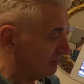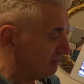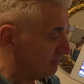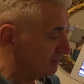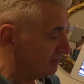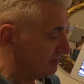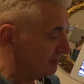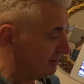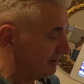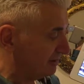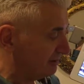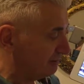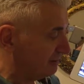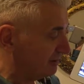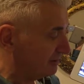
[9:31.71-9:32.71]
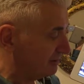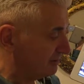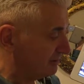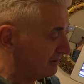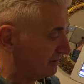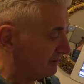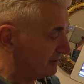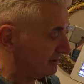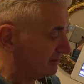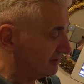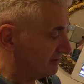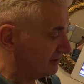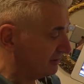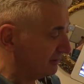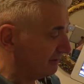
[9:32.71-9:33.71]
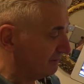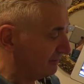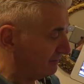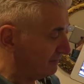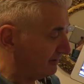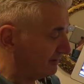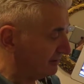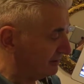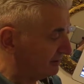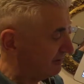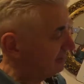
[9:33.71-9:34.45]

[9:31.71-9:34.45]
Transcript: they put running water, electricity and everything